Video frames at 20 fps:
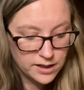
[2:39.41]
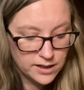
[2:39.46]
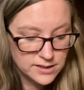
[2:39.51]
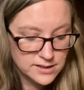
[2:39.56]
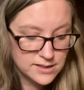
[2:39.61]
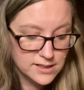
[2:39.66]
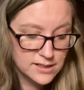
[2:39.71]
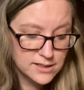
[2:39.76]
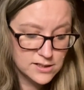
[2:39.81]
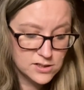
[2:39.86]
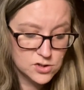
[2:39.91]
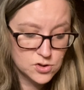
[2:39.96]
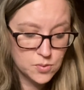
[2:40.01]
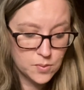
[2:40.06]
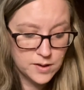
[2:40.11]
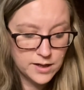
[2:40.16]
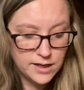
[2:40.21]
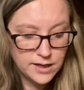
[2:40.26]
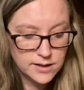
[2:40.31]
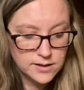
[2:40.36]
because it says it's
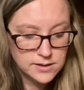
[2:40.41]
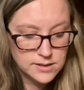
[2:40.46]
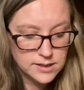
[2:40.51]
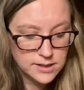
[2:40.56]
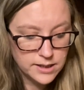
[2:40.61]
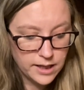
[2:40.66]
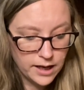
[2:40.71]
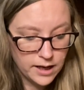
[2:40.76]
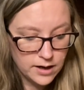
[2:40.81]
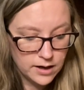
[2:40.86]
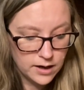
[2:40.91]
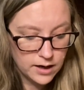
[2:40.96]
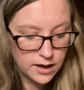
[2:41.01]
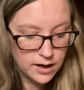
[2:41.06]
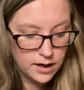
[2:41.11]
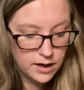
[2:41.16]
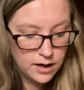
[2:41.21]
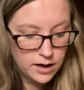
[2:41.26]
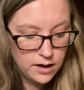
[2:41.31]
20 years later.